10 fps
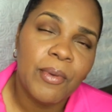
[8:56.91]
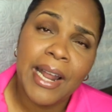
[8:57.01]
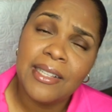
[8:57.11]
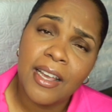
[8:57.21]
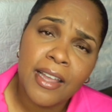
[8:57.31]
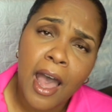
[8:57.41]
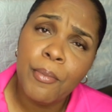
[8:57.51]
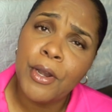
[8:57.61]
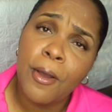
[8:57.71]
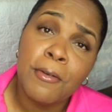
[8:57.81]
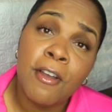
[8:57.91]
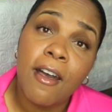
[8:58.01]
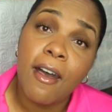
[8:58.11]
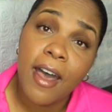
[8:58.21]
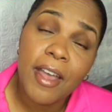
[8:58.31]
When I tell y'all, I've been on the
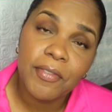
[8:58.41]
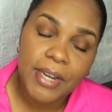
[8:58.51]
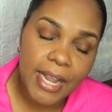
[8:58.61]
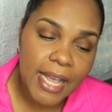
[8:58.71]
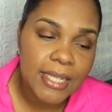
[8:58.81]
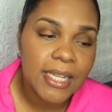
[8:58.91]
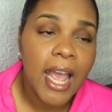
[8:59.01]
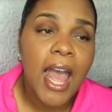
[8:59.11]
hunt for this.